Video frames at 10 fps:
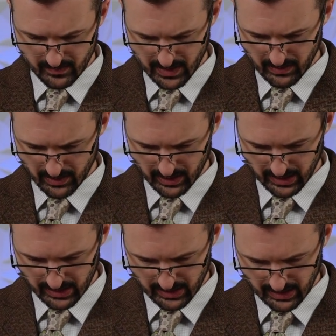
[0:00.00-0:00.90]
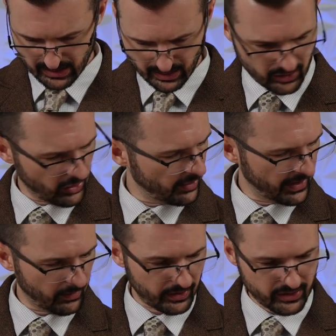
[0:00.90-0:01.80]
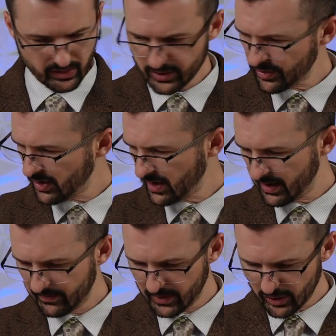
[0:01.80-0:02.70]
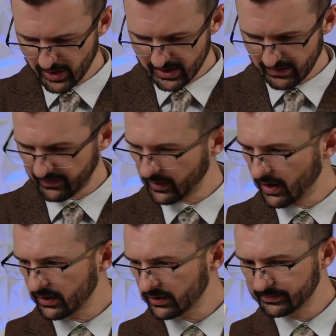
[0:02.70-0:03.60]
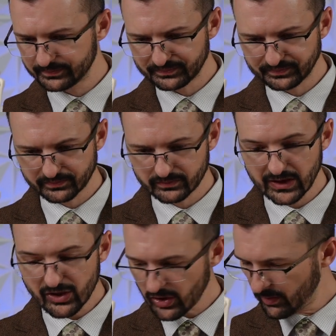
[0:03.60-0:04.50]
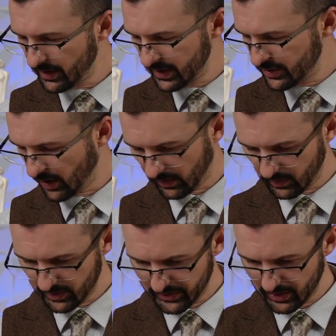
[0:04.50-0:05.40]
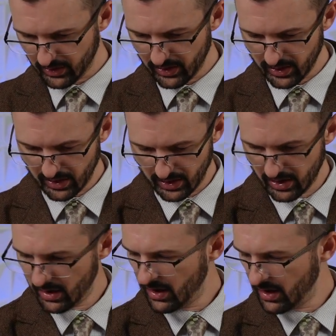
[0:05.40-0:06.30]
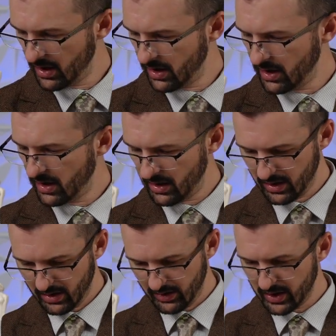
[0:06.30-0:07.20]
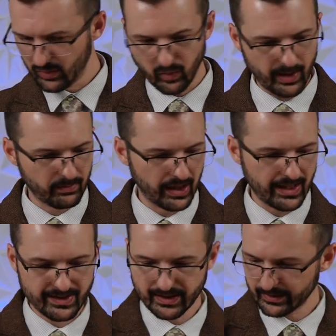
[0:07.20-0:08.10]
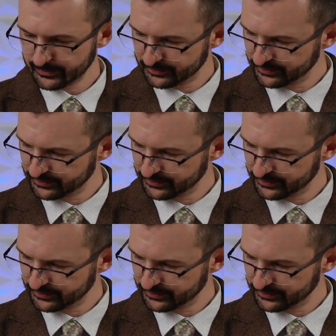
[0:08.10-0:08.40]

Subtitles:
Not really getting anything good on that one, so let's try a different color. Let's try one of these dark ones on this white plastic.